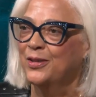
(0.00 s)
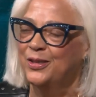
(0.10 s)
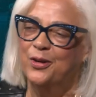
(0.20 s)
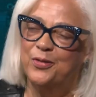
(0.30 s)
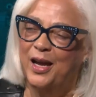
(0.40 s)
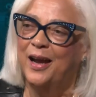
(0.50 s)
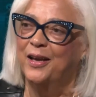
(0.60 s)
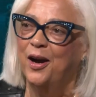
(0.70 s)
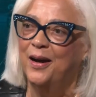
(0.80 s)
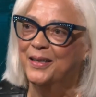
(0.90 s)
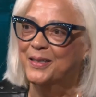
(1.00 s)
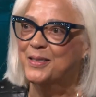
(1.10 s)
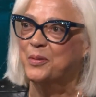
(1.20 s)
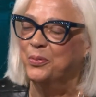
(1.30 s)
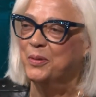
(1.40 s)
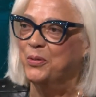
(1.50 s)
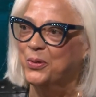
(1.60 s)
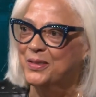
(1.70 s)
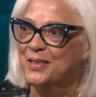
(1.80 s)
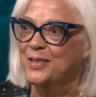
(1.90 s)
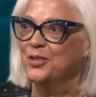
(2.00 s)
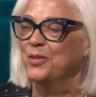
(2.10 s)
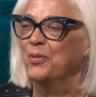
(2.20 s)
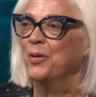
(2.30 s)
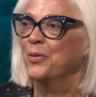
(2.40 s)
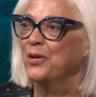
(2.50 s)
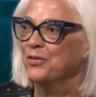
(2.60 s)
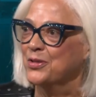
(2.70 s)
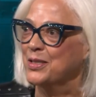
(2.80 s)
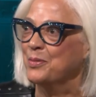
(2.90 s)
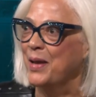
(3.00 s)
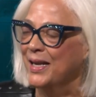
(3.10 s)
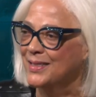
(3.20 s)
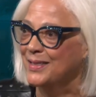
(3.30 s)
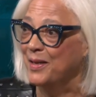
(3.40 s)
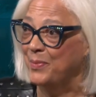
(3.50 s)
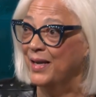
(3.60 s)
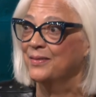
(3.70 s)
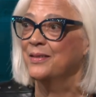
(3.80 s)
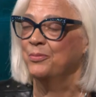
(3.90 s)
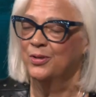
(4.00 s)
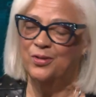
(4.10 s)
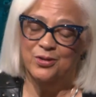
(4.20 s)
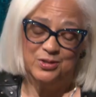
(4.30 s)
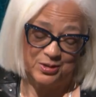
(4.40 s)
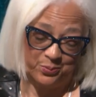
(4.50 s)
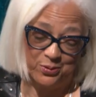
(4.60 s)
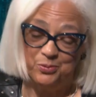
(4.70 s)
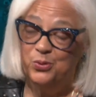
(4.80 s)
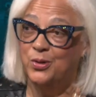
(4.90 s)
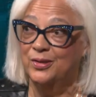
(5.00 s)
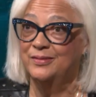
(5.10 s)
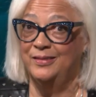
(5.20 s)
you know, the iconic Supreme Court decision, Marbury versus Madison, about where the Supreme Court,